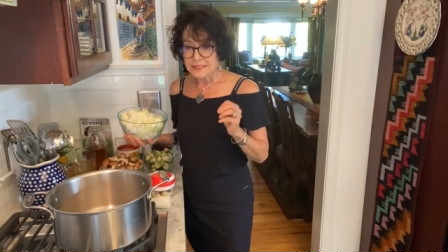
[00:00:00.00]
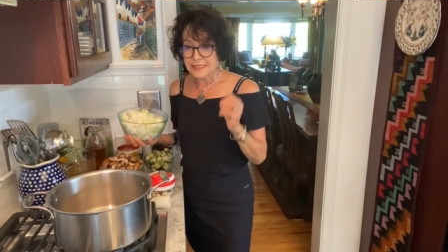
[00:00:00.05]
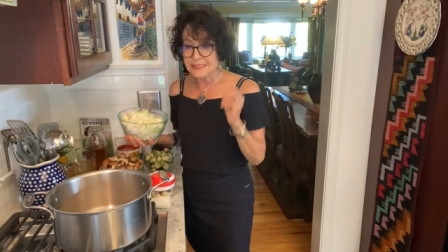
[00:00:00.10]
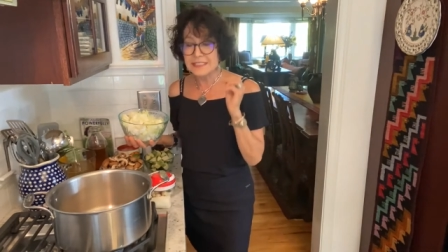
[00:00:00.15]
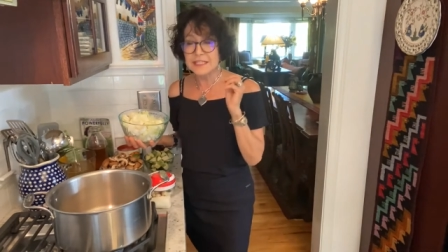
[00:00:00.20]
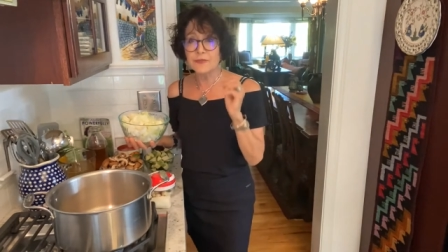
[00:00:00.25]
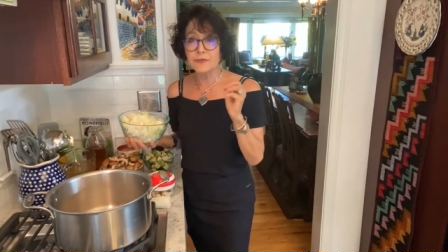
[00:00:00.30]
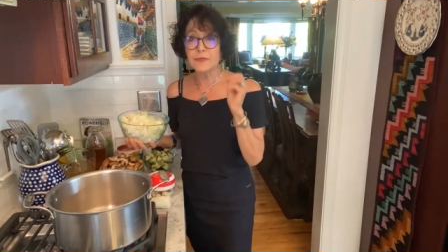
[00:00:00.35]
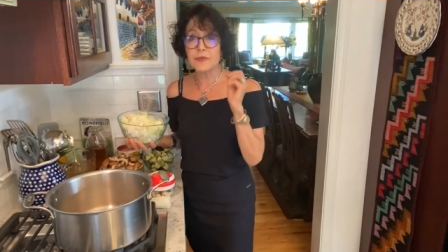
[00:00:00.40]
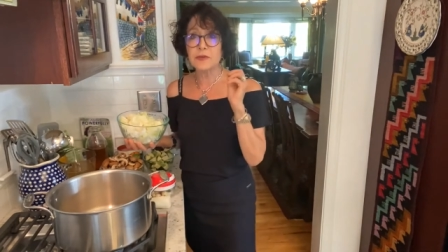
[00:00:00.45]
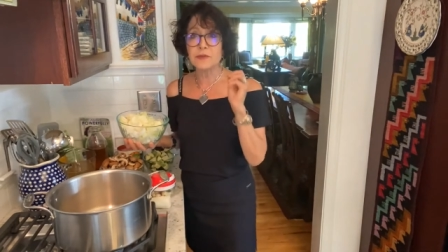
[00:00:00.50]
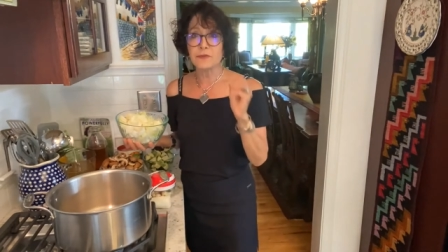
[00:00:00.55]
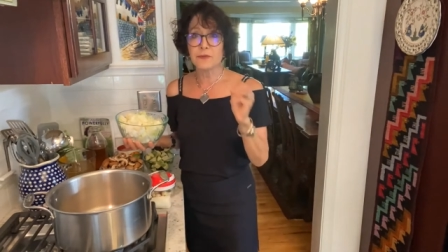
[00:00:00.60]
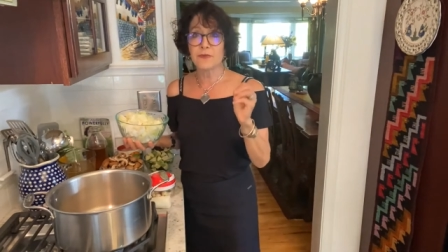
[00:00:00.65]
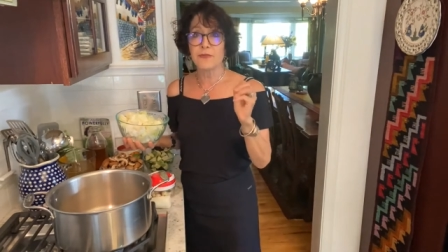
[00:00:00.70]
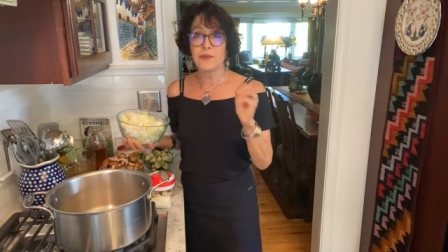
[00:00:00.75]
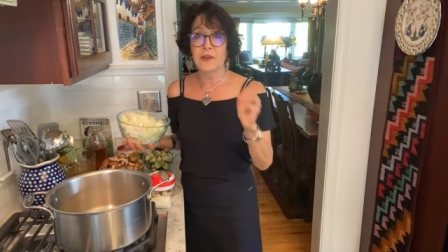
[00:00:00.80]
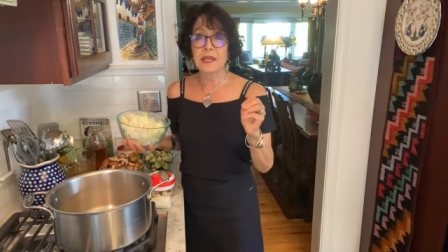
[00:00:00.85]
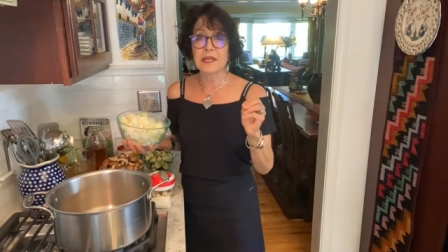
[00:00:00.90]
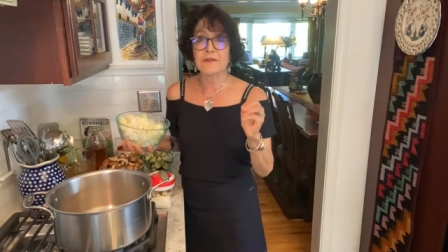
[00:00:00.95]
different
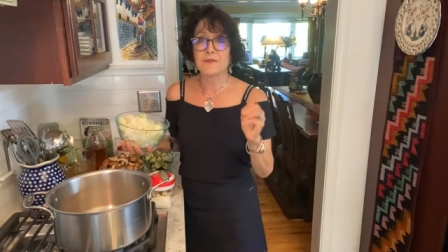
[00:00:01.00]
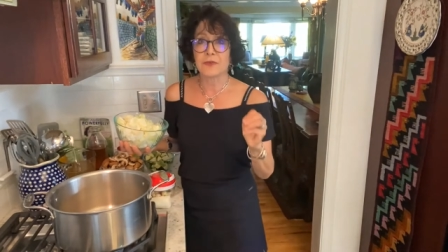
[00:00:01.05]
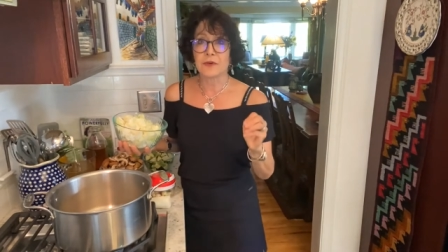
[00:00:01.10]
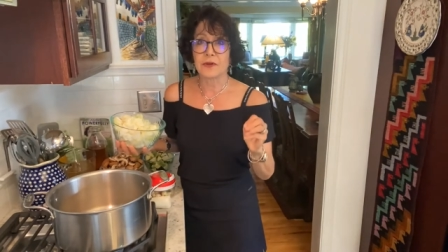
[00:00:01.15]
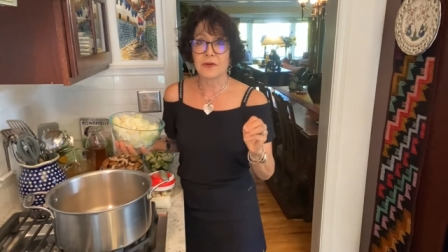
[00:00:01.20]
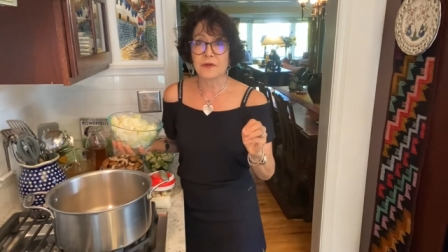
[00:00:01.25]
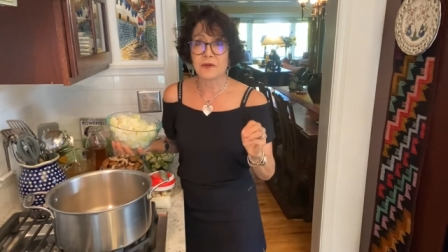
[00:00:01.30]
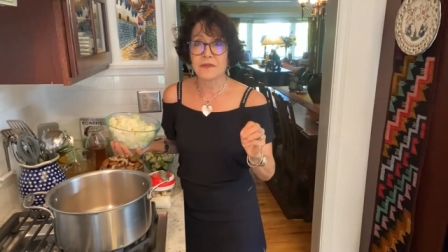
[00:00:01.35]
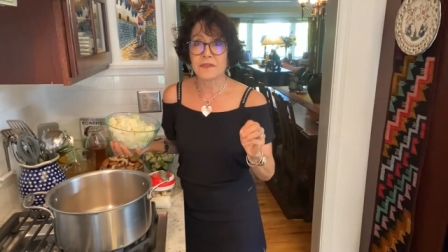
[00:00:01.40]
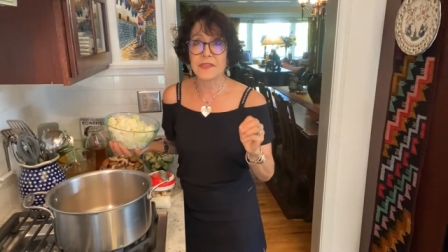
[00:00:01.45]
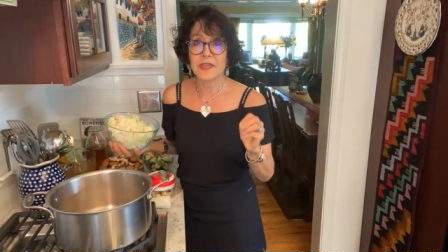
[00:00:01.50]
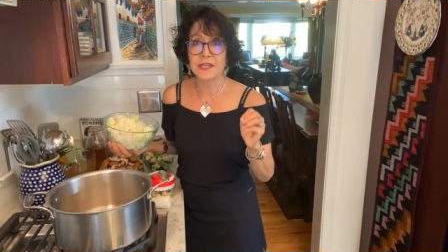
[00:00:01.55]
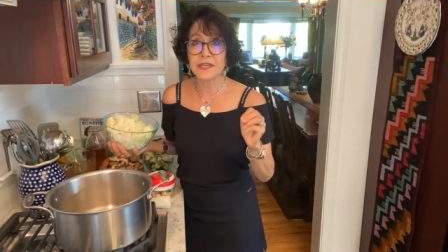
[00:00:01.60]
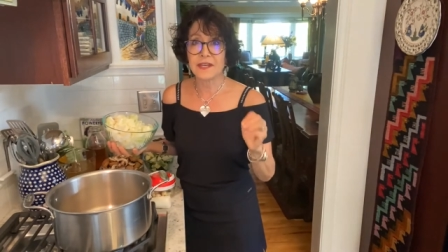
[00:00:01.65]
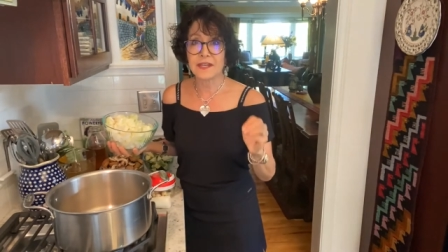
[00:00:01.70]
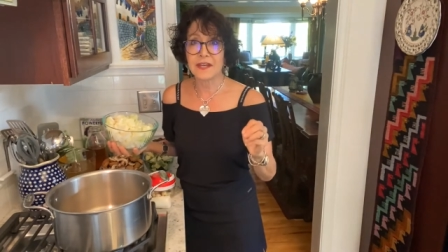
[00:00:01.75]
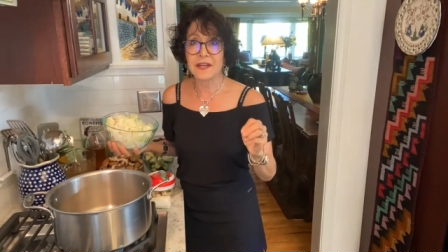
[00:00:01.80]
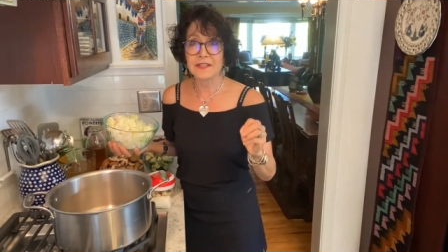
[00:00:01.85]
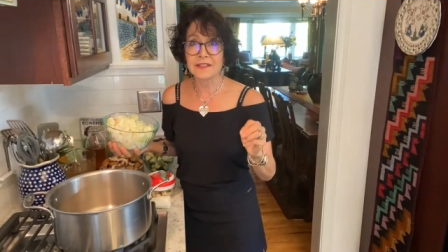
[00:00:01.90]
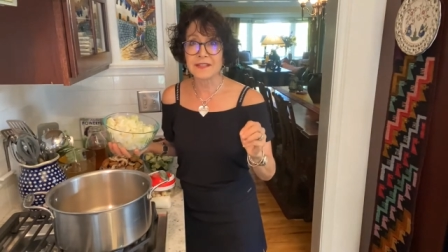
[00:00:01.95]
flavor than
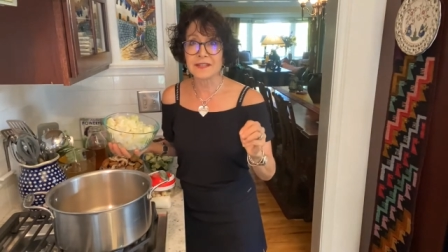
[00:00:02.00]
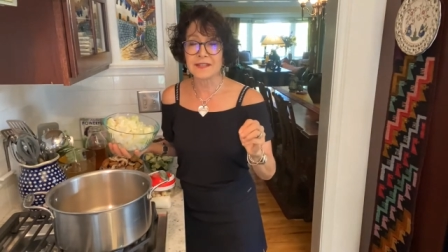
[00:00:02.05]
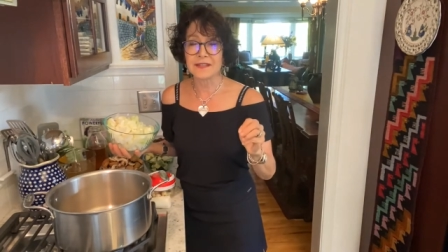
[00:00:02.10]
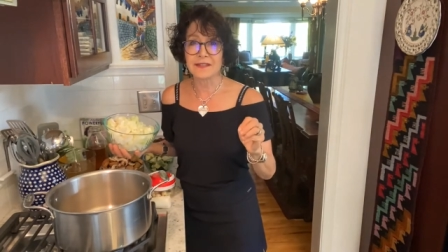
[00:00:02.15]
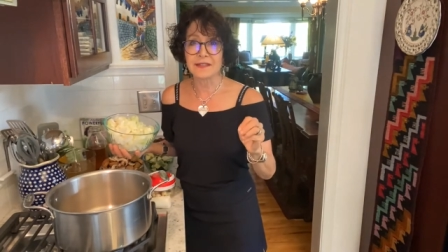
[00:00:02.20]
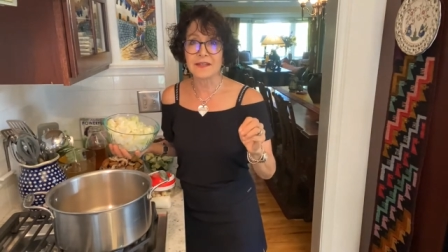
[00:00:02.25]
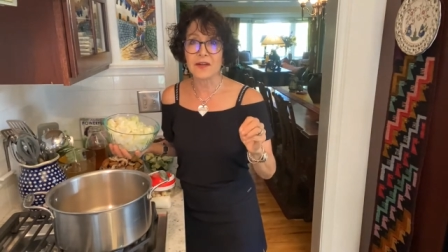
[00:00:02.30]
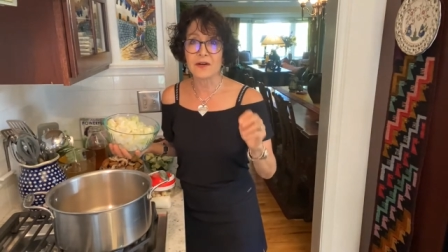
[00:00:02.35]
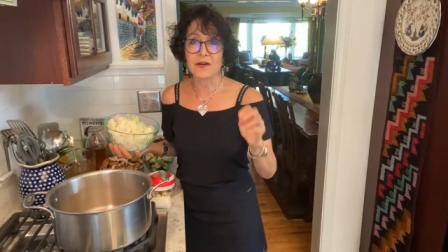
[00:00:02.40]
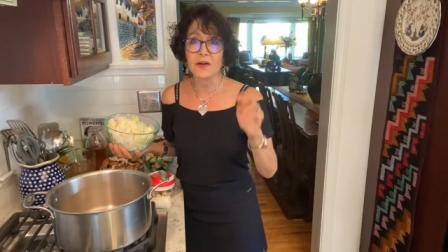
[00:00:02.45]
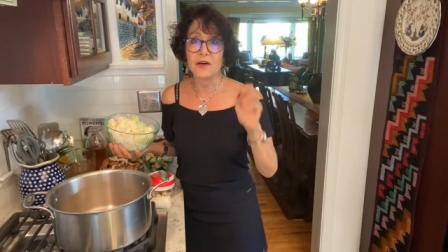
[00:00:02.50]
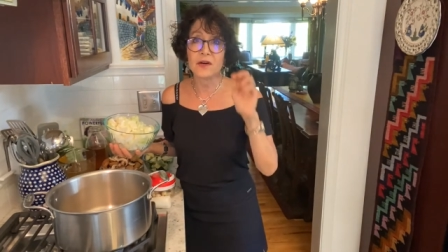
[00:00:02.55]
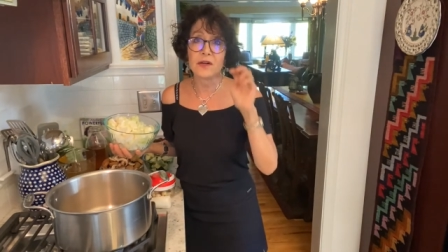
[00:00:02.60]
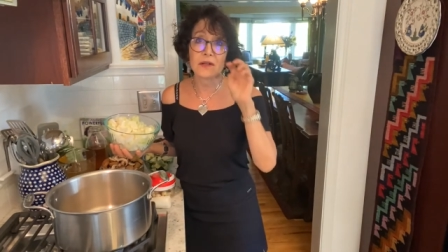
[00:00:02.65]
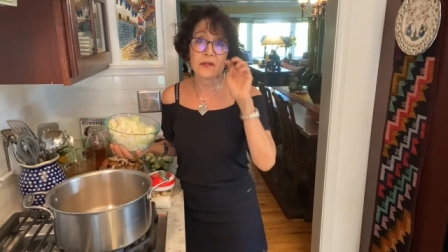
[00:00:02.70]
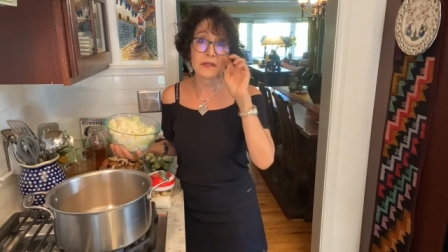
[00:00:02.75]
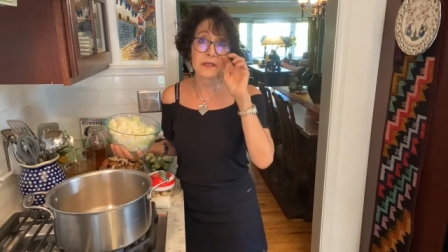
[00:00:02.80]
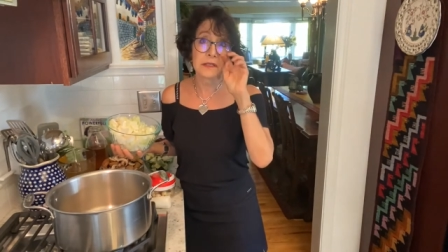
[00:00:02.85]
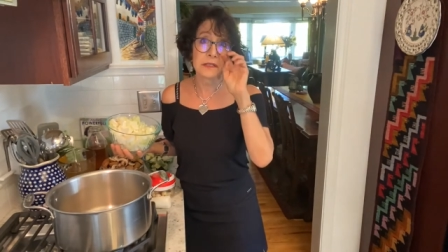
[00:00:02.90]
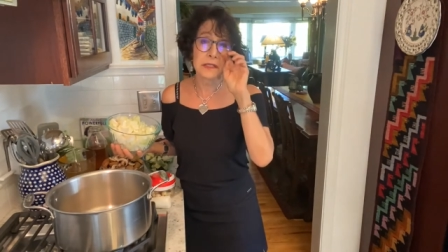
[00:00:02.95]
an onion.
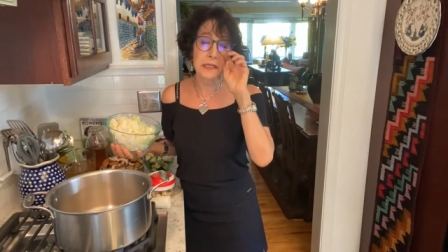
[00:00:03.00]
All